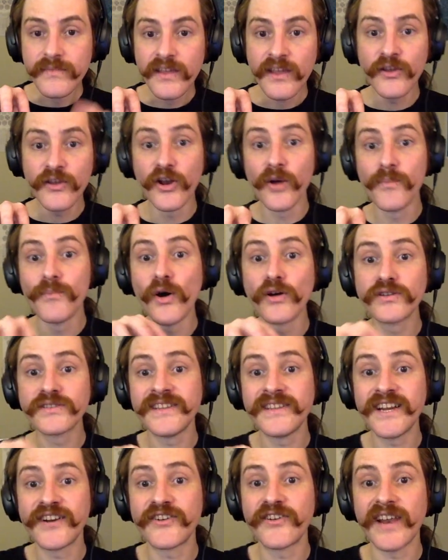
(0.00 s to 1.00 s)
you know, most
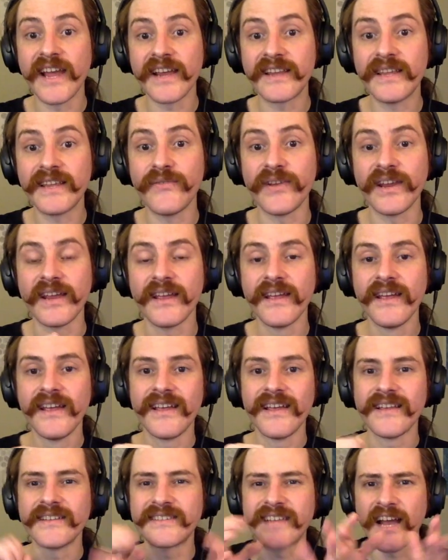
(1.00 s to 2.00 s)
neuron activity
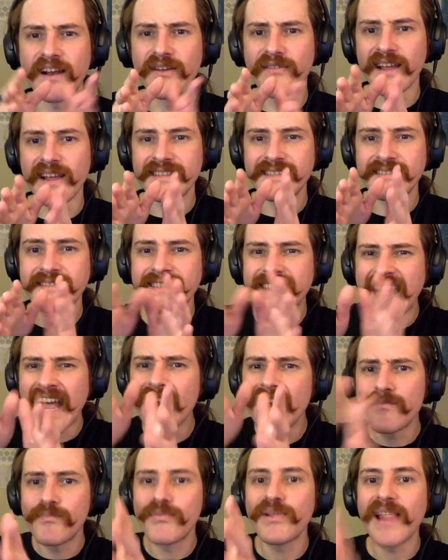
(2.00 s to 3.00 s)
is kind of like
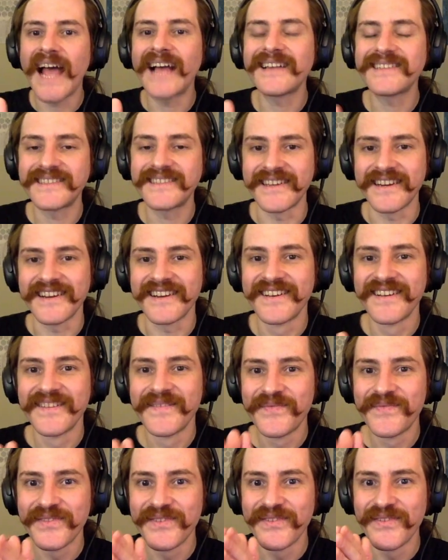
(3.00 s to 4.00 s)
sandblasting
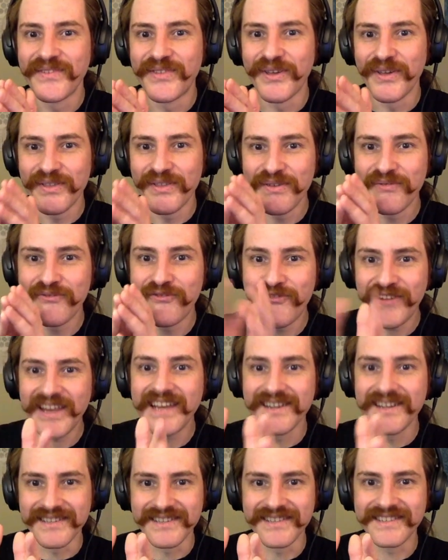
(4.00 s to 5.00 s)
the
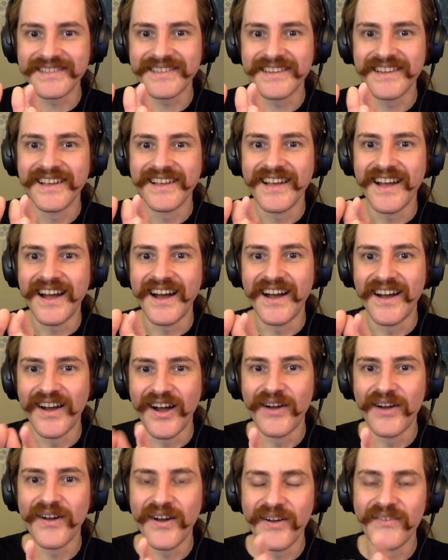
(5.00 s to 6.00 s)
fields
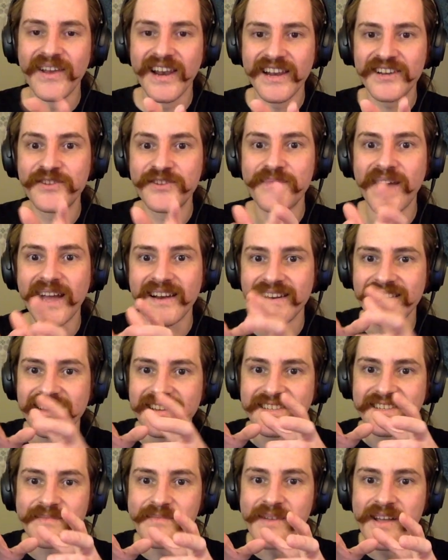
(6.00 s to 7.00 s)
of
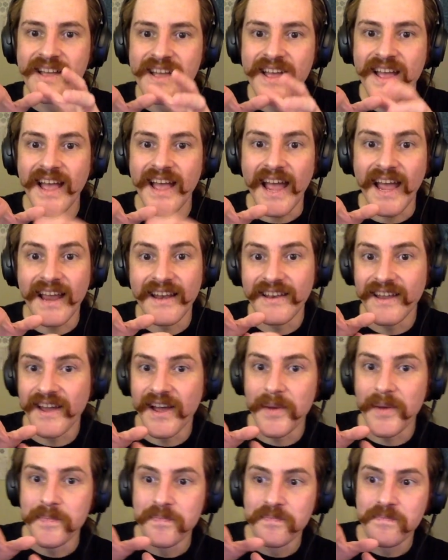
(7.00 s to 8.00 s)
electromagnetism. And
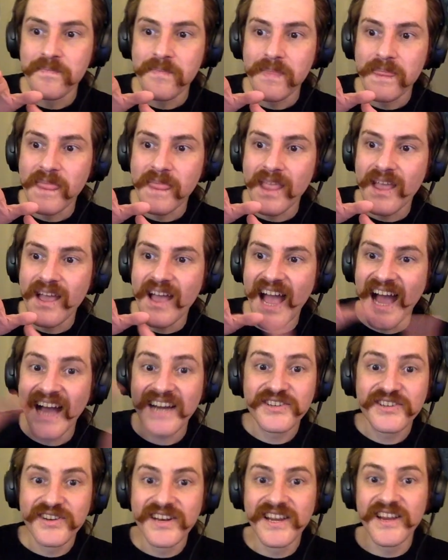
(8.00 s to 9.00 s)

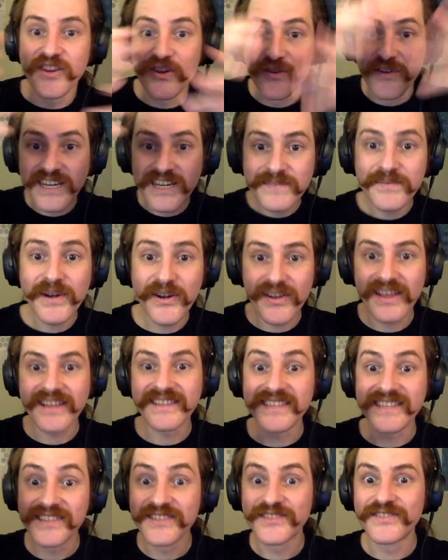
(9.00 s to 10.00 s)
actually your experience
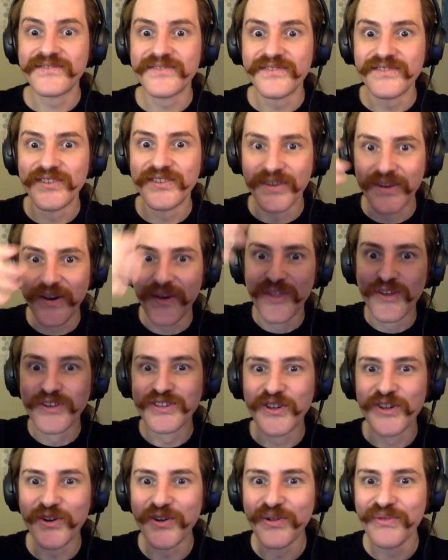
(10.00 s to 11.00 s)
is, you know, those
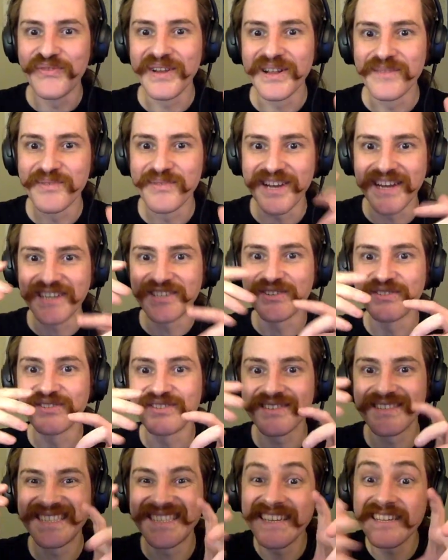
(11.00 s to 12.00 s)
local field
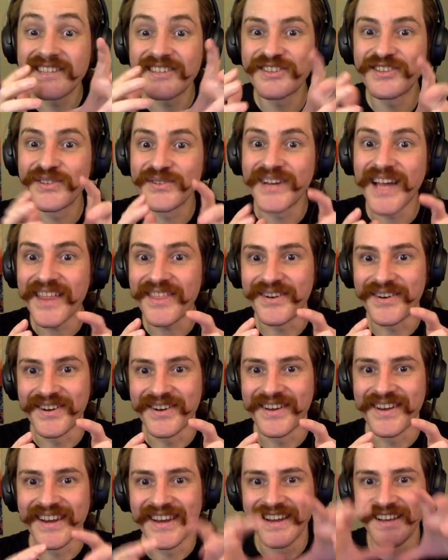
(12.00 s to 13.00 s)
potentials stitched together
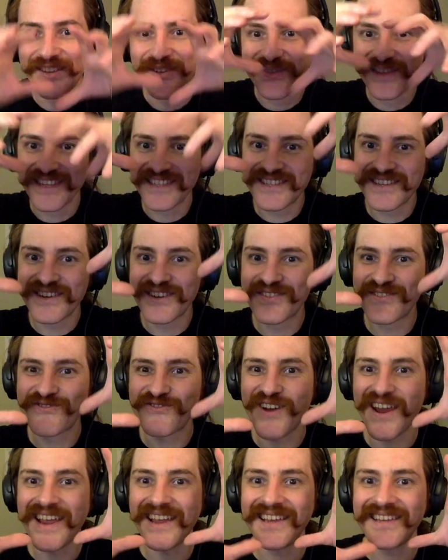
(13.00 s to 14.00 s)
into this
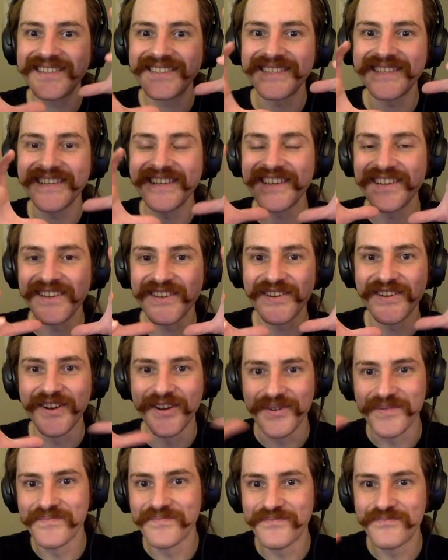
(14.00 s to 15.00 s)
crazy, you know,